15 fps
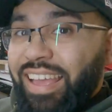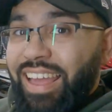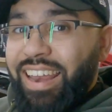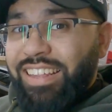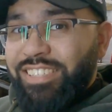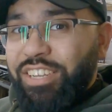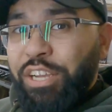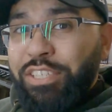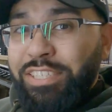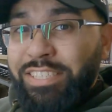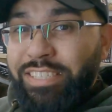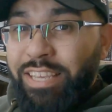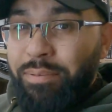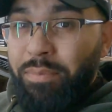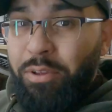And as you guys can
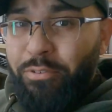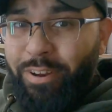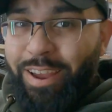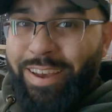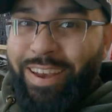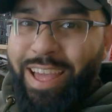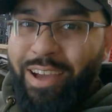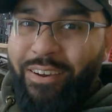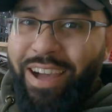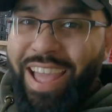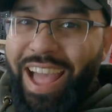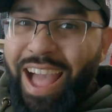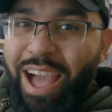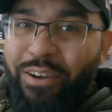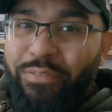see me right now,
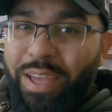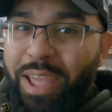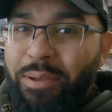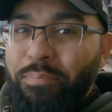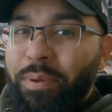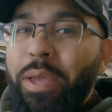I have a